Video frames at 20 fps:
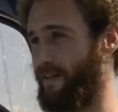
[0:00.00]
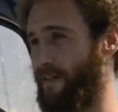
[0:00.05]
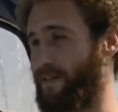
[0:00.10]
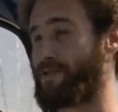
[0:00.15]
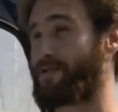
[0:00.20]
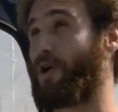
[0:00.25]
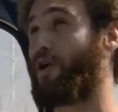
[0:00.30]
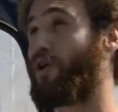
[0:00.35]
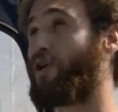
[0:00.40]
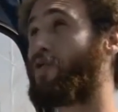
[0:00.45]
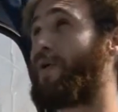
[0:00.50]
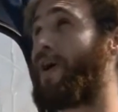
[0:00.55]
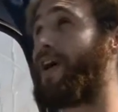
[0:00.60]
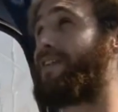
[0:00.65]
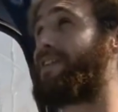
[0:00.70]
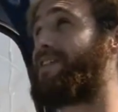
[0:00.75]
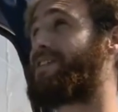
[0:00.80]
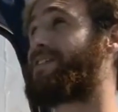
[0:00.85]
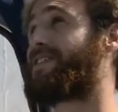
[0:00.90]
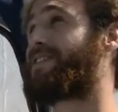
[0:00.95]
The solar
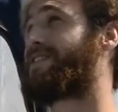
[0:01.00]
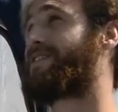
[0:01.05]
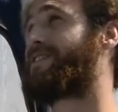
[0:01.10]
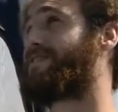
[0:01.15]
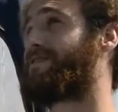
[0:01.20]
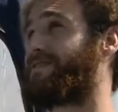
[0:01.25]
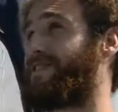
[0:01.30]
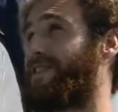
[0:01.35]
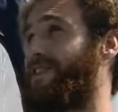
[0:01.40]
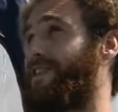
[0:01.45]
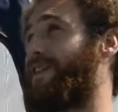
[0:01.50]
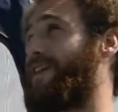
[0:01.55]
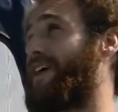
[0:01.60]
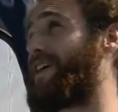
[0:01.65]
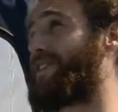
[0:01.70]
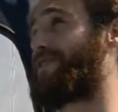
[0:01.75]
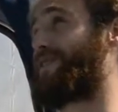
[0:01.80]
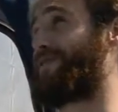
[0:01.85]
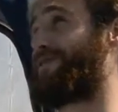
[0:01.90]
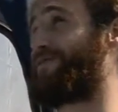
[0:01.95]
panels are
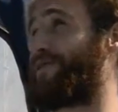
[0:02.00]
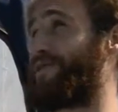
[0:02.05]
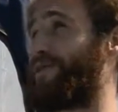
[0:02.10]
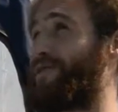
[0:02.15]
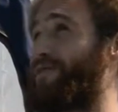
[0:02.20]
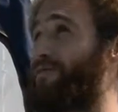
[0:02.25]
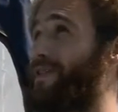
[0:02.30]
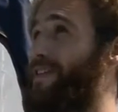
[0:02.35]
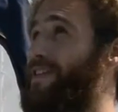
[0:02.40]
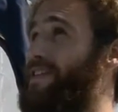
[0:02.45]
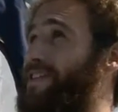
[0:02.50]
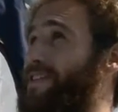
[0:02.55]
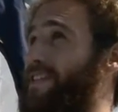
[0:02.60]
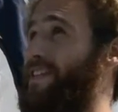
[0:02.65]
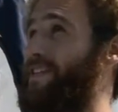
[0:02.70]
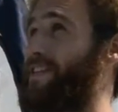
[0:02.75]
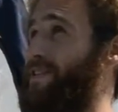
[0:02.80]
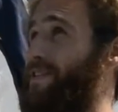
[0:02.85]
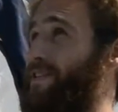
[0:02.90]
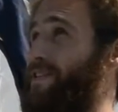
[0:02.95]
actually a fairly recent
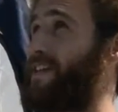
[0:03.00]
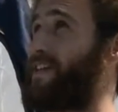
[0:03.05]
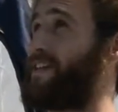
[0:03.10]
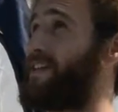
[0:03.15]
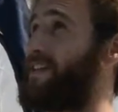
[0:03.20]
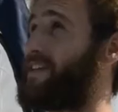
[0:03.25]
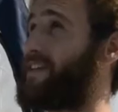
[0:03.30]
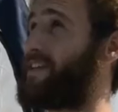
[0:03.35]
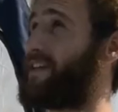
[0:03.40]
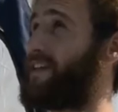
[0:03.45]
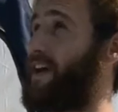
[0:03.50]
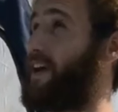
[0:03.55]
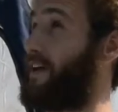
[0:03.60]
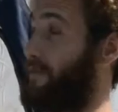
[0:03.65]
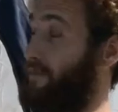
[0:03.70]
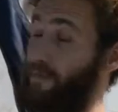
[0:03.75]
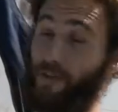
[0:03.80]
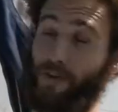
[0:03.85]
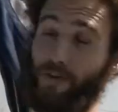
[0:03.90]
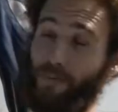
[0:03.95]
addition.
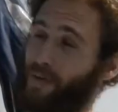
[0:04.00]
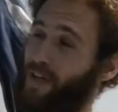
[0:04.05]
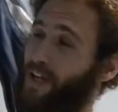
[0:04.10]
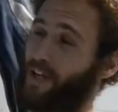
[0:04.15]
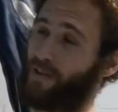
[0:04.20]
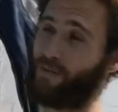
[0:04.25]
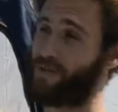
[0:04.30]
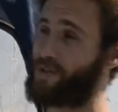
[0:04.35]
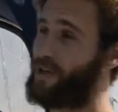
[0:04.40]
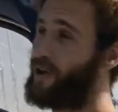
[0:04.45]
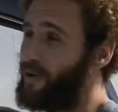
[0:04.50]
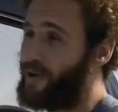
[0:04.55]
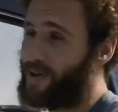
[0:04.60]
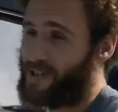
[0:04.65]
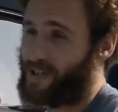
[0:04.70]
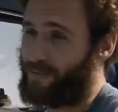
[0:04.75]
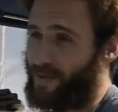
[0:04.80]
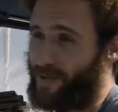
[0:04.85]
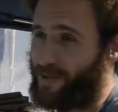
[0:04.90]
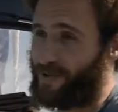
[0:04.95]
The plan was
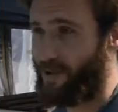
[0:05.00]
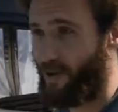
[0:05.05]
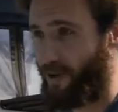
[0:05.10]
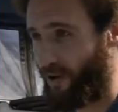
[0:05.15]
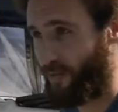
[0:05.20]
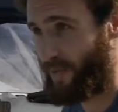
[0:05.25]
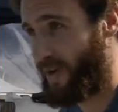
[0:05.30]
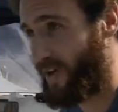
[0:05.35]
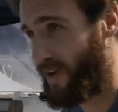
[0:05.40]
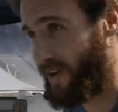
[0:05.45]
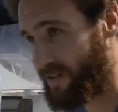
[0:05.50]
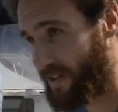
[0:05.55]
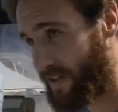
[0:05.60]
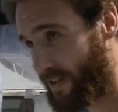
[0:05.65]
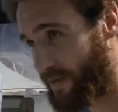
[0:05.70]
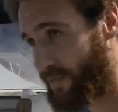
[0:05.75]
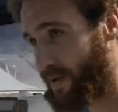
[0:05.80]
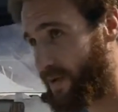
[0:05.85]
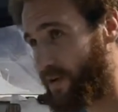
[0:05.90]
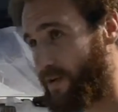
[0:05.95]
always to put solar panels on
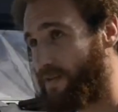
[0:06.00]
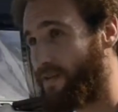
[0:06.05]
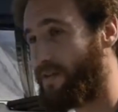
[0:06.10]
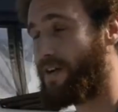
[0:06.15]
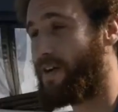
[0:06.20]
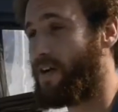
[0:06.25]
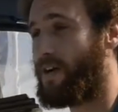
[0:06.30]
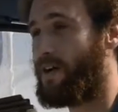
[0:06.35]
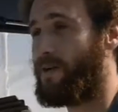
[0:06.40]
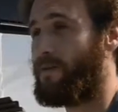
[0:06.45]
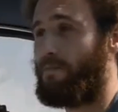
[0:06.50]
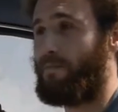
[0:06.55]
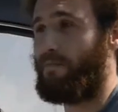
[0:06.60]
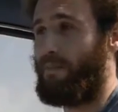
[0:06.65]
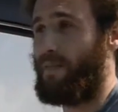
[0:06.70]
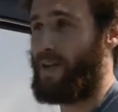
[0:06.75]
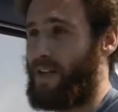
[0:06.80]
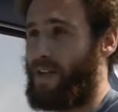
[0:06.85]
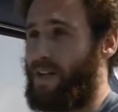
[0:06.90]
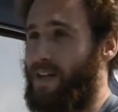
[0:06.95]
the boat,
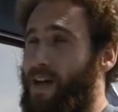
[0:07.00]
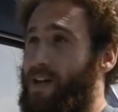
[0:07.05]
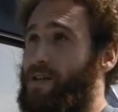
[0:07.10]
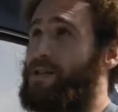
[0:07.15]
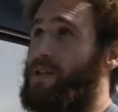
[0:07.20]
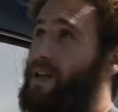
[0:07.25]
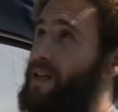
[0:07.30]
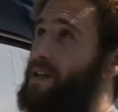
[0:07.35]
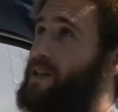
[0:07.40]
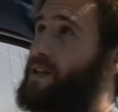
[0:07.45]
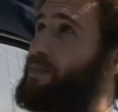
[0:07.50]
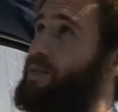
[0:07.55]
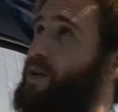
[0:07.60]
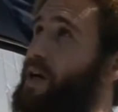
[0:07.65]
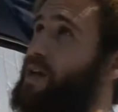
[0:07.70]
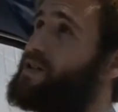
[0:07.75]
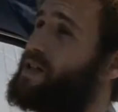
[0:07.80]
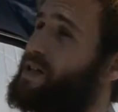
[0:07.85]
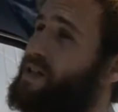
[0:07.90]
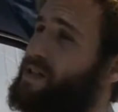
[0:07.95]
but I didn't actually get the
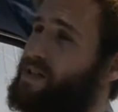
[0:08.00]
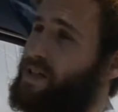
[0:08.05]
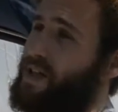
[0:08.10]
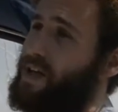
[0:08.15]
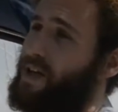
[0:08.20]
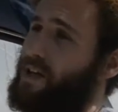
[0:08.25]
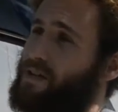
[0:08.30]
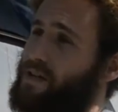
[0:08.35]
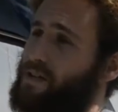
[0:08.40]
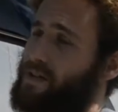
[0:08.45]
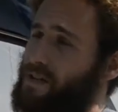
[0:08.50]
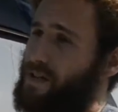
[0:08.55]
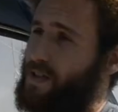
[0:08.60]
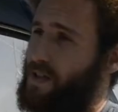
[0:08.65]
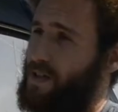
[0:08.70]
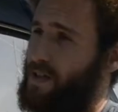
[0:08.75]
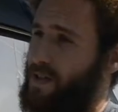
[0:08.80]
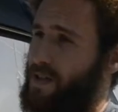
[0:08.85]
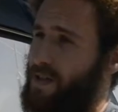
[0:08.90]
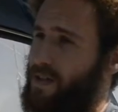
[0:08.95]
project done
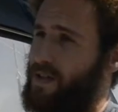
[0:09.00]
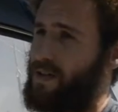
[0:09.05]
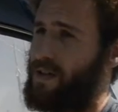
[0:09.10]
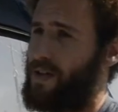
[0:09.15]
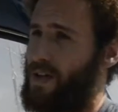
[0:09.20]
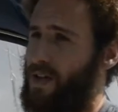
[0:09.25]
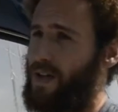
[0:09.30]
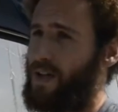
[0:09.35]
until